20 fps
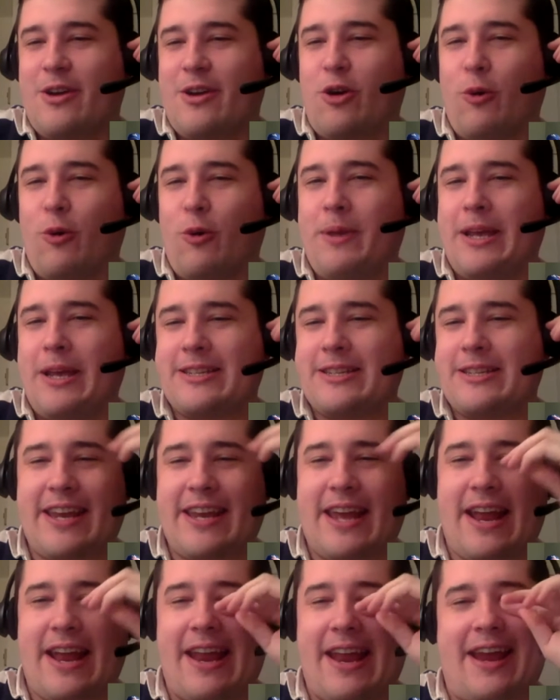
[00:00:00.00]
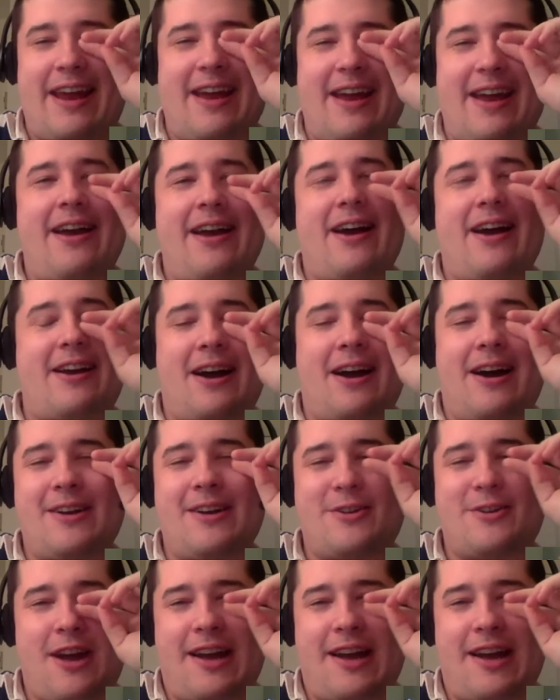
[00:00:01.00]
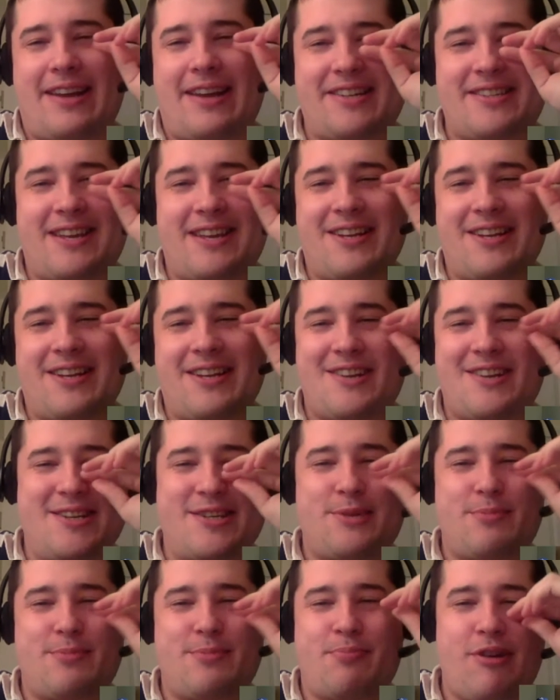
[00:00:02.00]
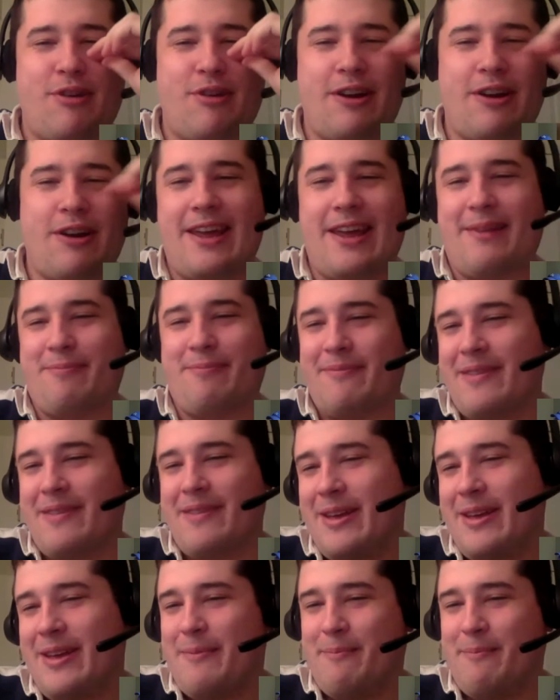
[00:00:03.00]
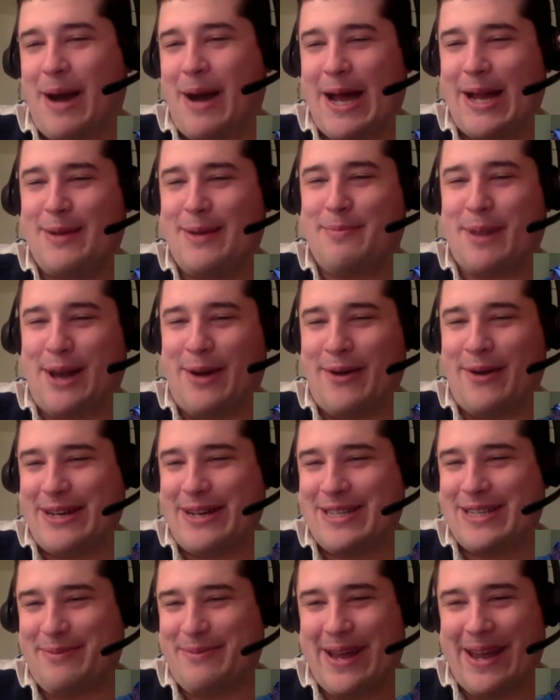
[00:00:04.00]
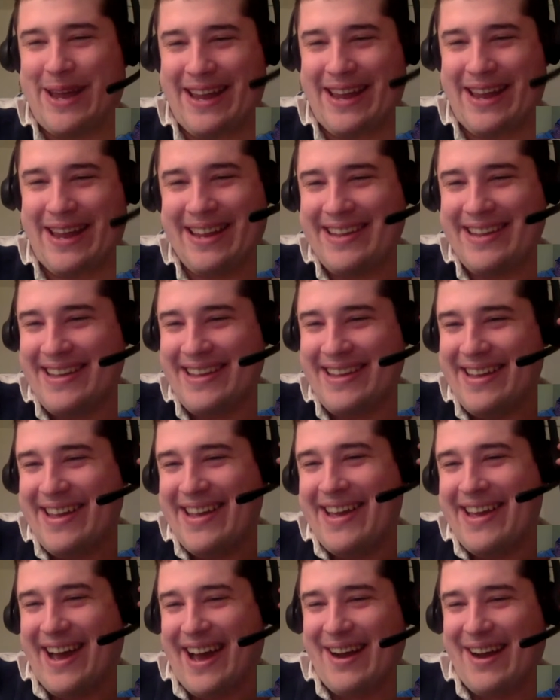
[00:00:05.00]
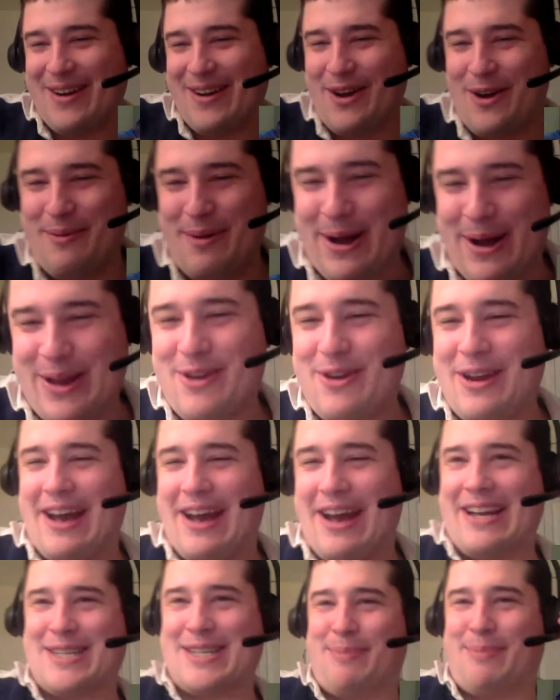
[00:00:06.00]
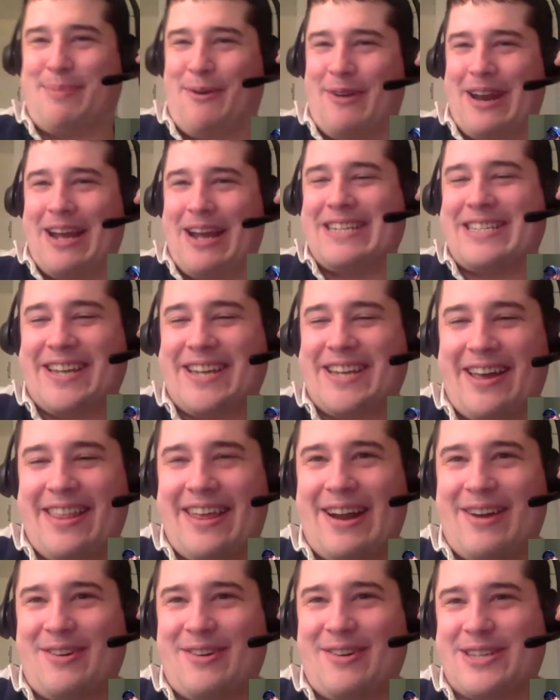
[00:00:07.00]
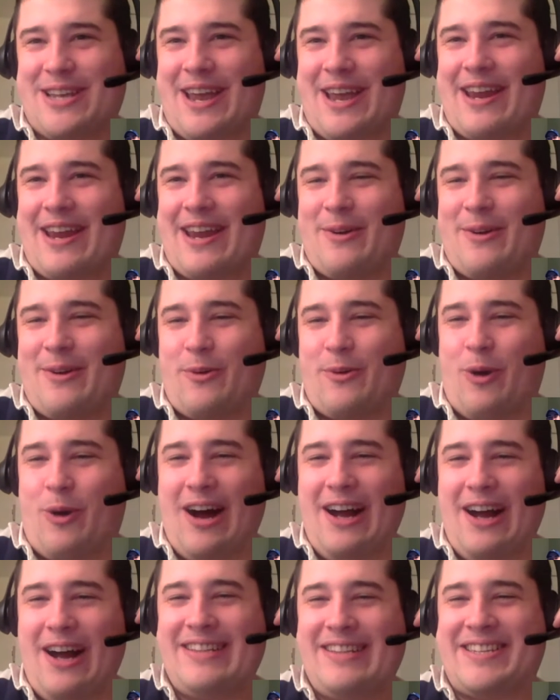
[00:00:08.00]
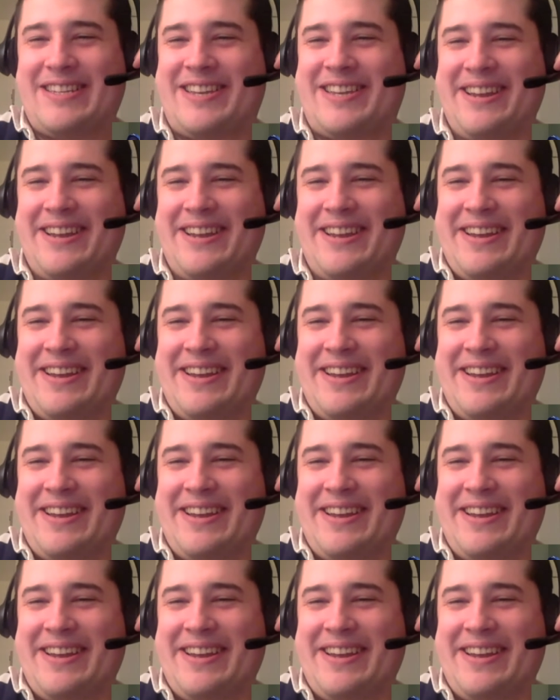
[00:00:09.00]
Cole Beasley getting a contract extension is pretty mind-blowing to me. I don't know about you guys, but when I saw that, I was like, what?